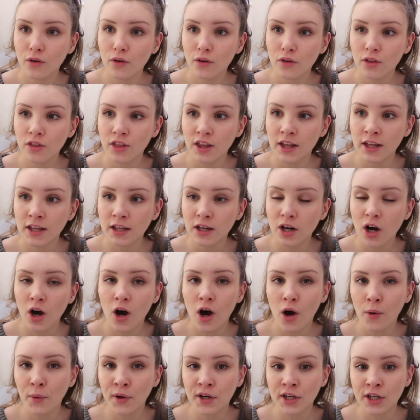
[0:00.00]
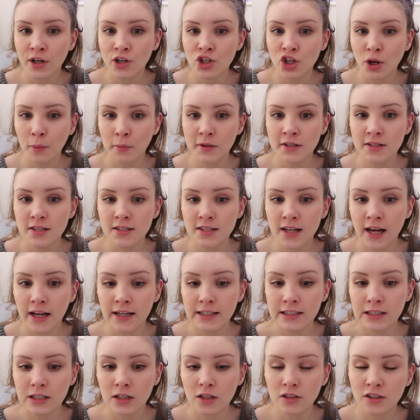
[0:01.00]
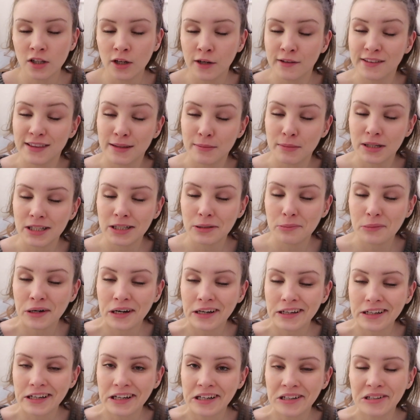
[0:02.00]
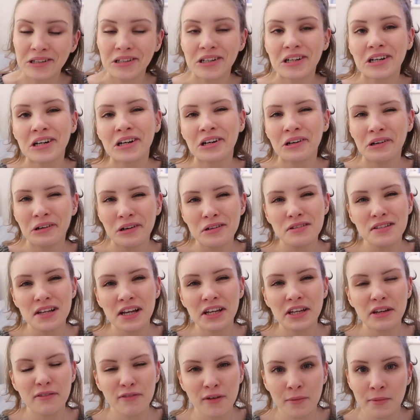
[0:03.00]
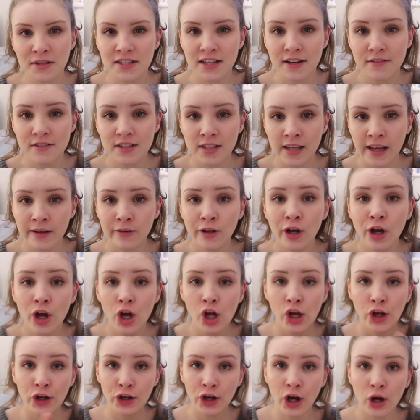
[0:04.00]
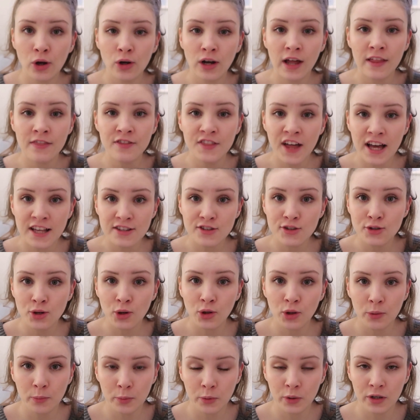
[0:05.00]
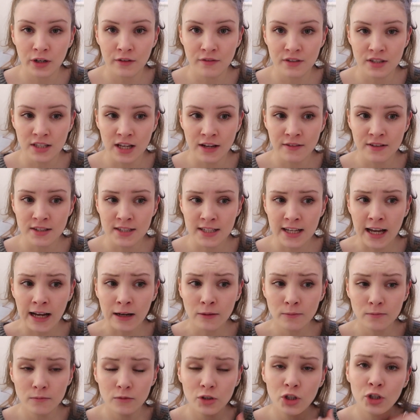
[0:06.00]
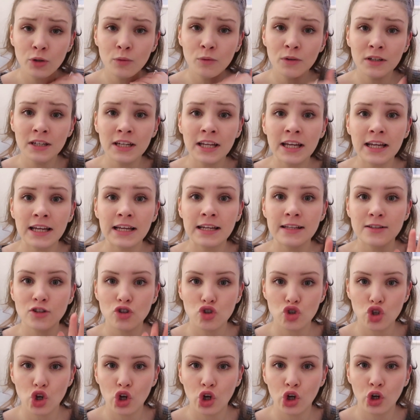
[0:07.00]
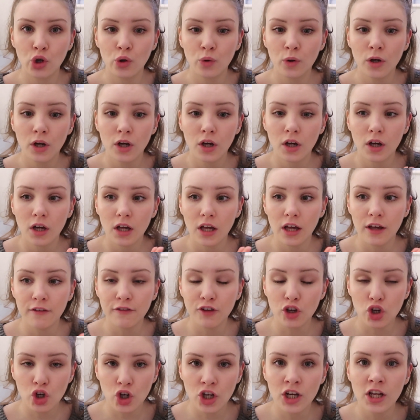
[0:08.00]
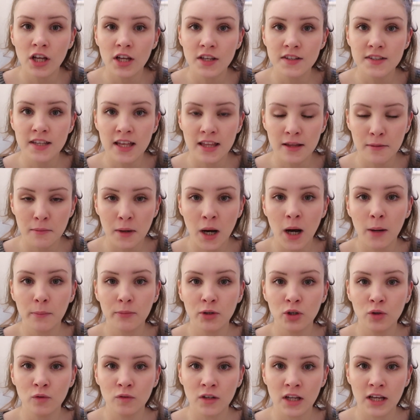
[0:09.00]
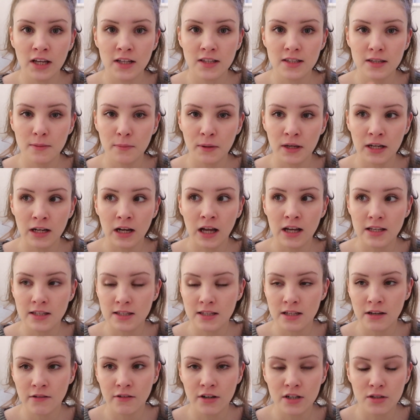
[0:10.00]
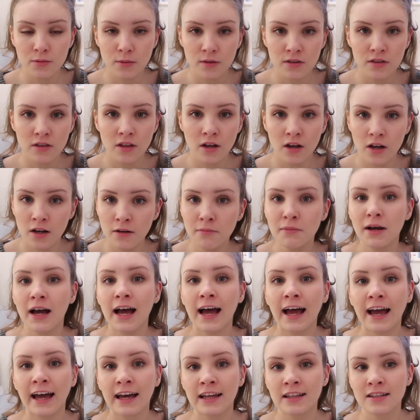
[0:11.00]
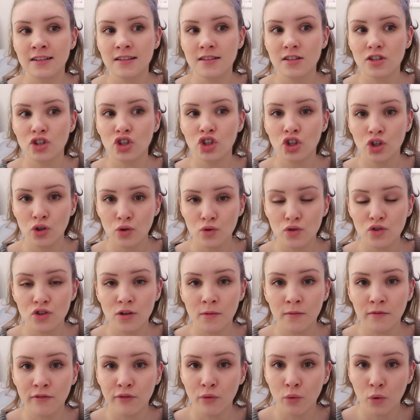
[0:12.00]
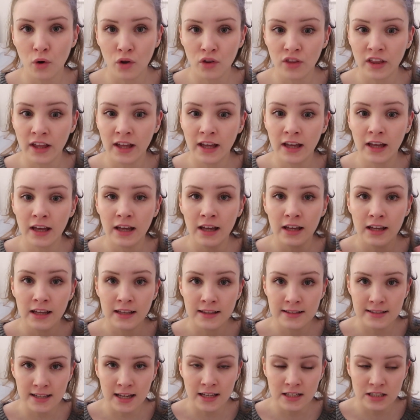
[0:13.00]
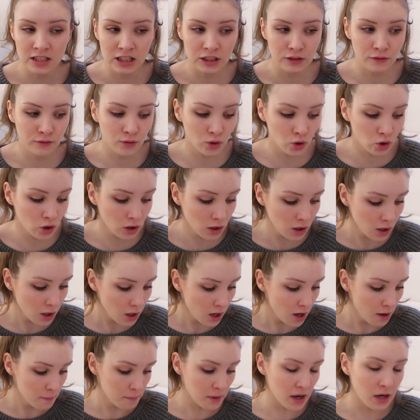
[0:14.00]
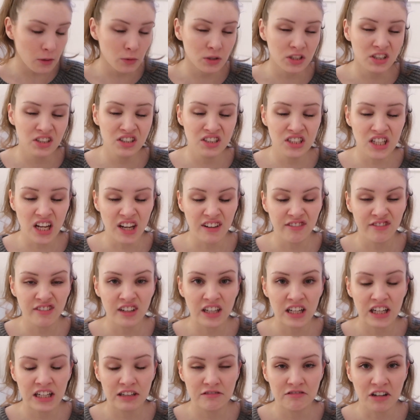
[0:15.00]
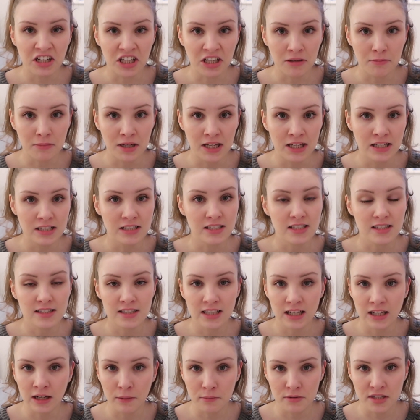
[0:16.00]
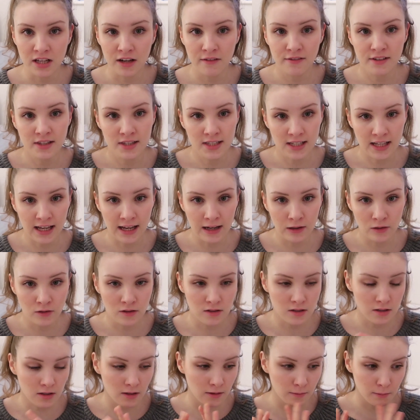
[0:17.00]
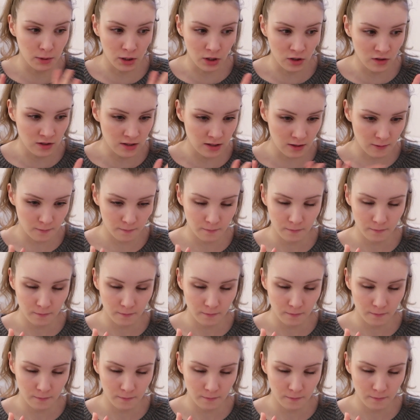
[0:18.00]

think, oh, I want to go shopping today, I don't have the money in my account, oh, I'll take it from a savings account. No, like, that's not the point of a savings account. You need to, if you're gonna set them up, you need to be like serious with them and use them for what they're intended for. But I would definitely recommend setting up savings accounts, because